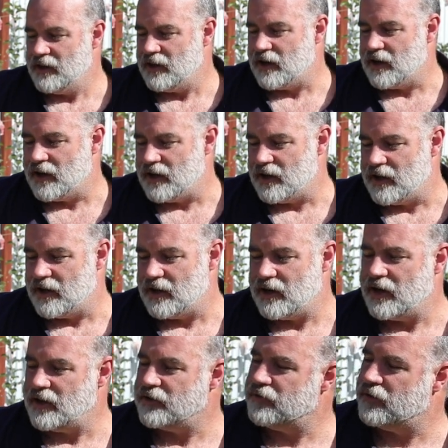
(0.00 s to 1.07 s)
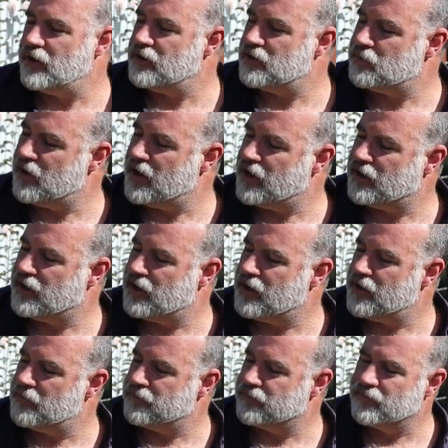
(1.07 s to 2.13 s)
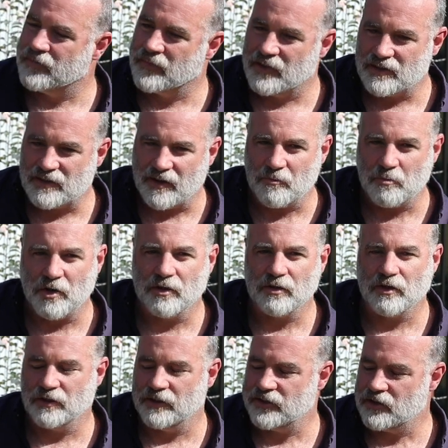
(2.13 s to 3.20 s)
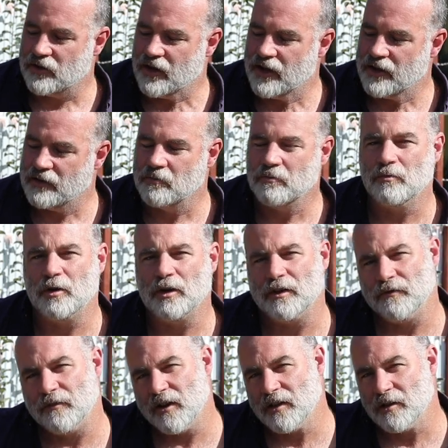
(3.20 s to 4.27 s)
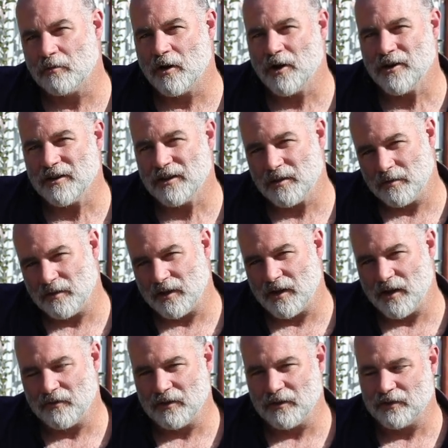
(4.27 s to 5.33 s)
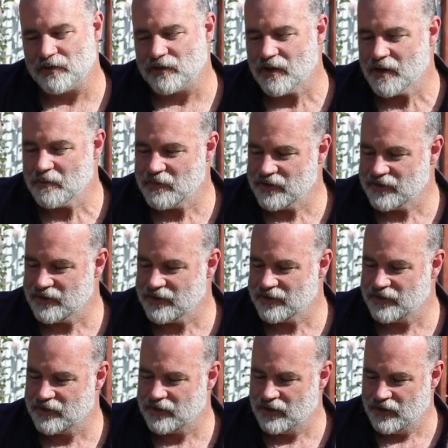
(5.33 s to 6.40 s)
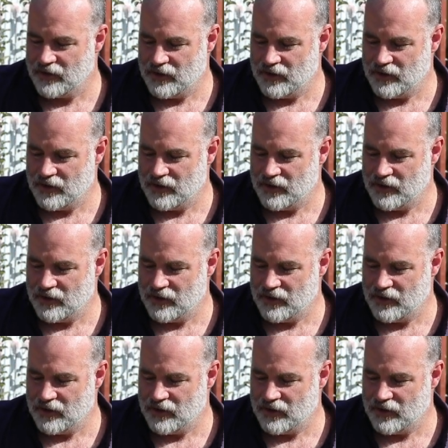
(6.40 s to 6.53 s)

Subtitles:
Other friends make Sauv Blanc on the side, working for other wineries, but they have a little side business.